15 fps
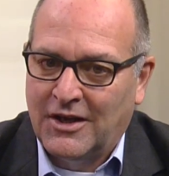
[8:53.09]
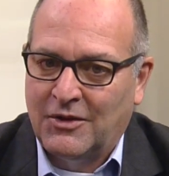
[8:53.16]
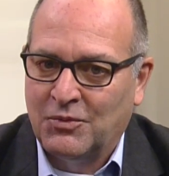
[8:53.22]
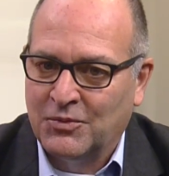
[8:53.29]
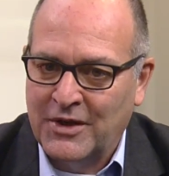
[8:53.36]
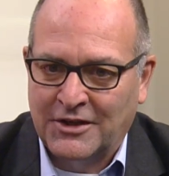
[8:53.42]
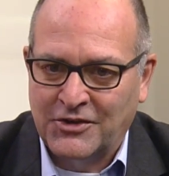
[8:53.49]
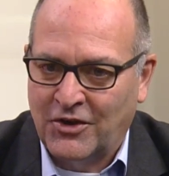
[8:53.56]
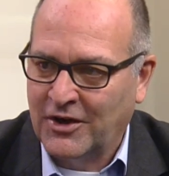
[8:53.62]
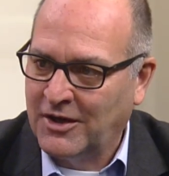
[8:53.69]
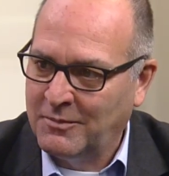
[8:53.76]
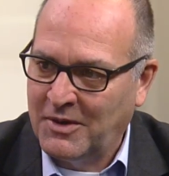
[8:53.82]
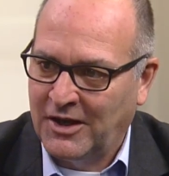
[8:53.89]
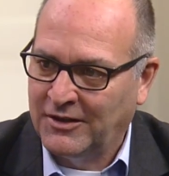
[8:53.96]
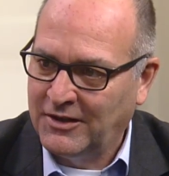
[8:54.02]
We're not talking
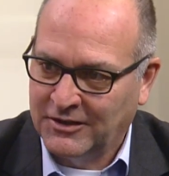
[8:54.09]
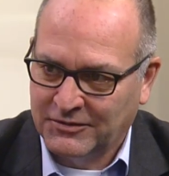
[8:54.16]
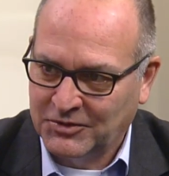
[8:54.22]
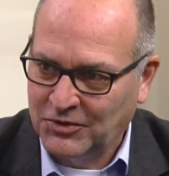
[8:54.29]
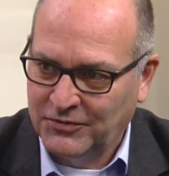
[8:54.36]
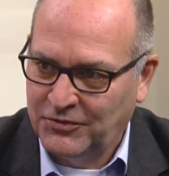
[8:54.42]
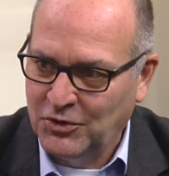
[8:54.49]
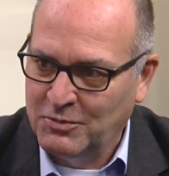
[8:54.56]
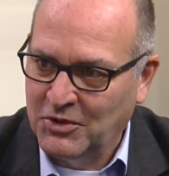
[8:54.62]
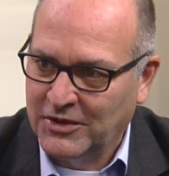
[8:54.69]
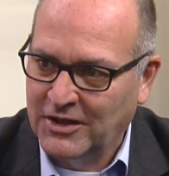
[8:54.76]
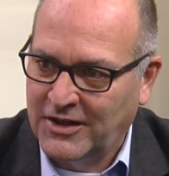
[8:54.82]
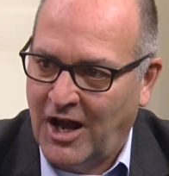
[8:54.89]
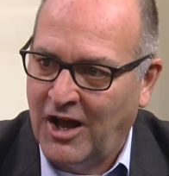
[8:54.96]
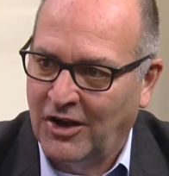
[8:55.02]
about a few
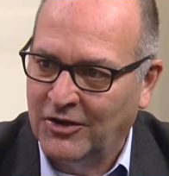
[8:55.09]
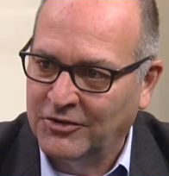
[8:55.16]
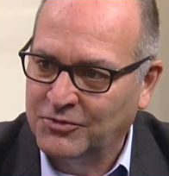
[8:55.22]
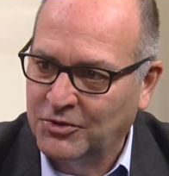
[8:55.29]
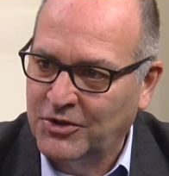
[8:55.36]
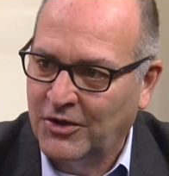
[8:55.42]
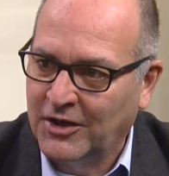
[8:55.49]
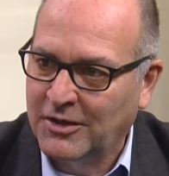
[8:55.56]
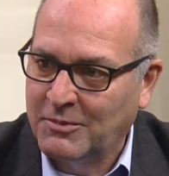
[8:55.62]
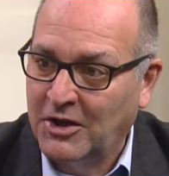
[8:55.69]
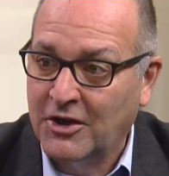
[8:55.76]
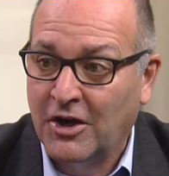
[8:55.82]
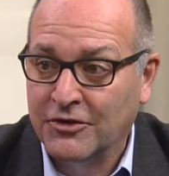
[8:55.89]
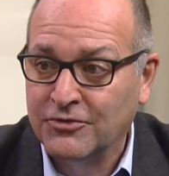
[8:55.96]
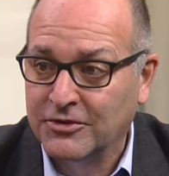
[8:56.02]
million dollars, we're talking about
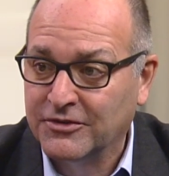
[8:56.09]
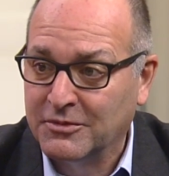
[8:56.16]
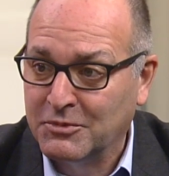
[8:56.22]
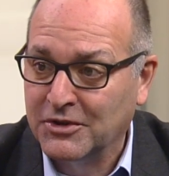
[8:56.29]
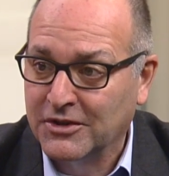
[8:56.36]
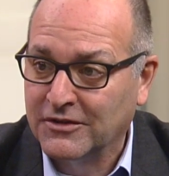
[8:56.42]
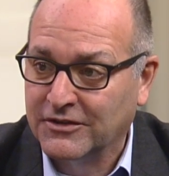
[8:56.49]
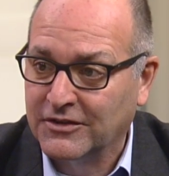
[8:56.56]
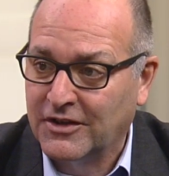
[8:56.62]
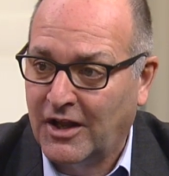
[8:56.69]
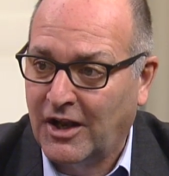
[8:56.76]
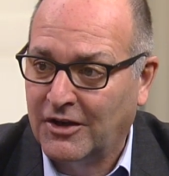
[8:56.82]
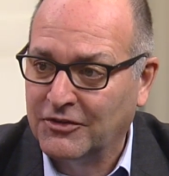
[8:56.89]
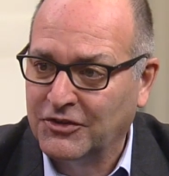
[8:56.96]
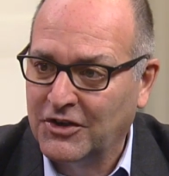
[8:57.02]
hundreds of millions of
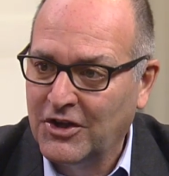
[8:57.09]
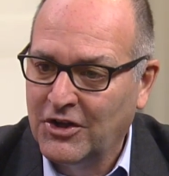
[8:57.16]
dollars.